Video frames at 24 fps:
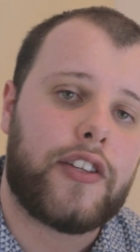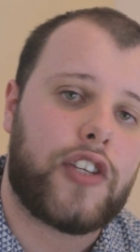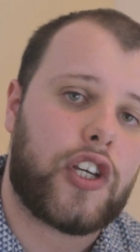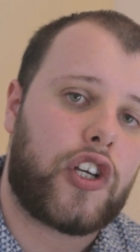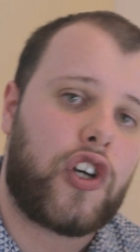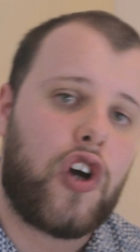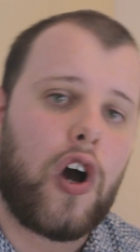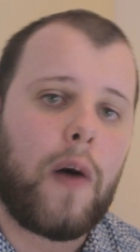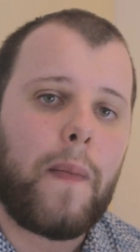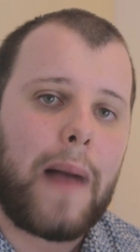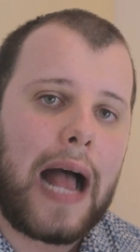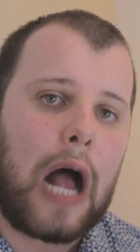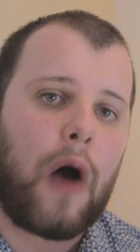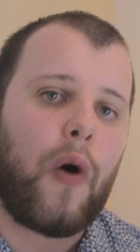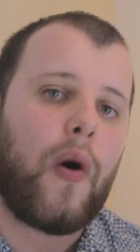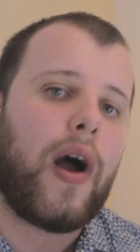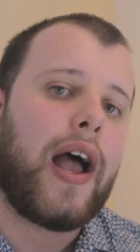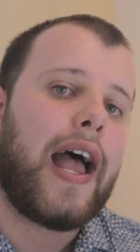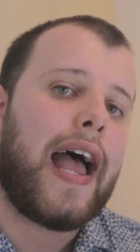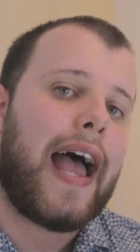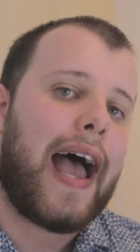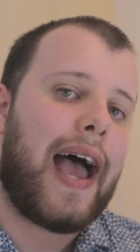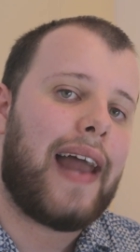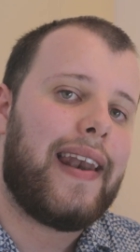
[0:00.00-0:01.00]
to come
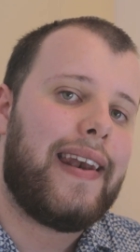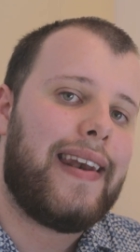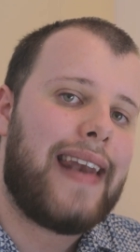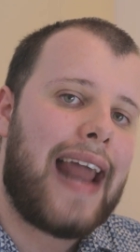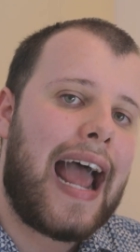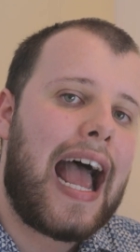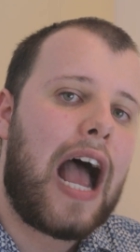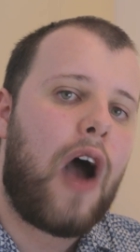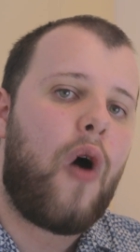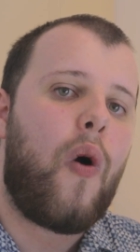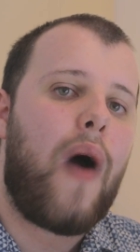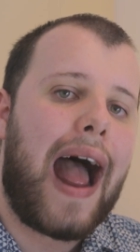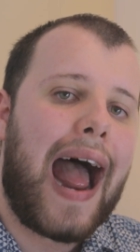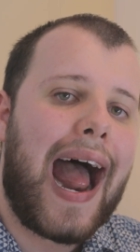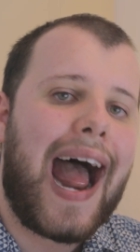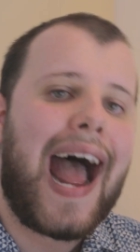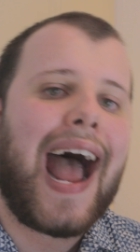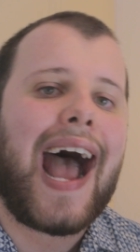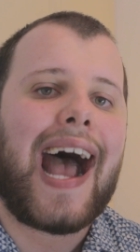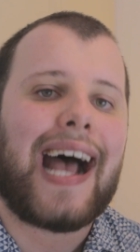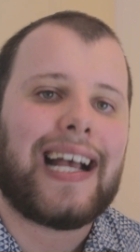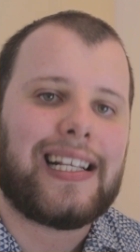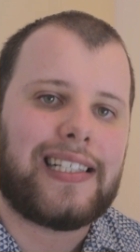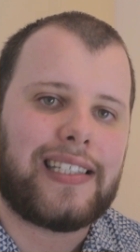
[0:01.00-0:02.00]
out and now
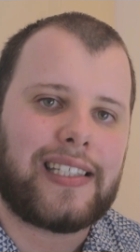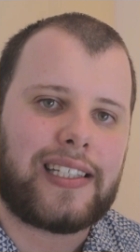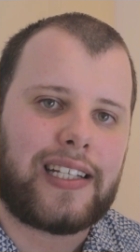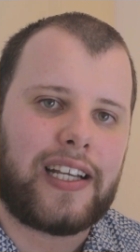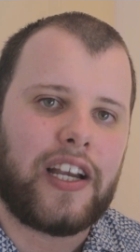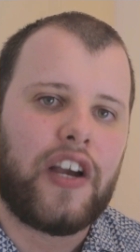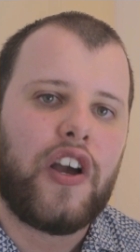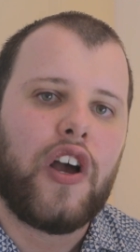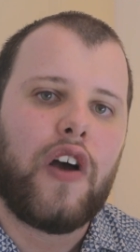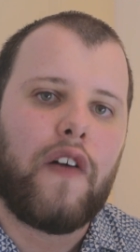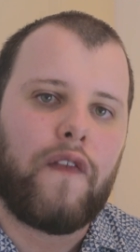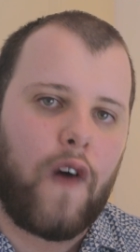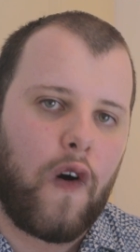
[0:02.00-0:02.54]
ask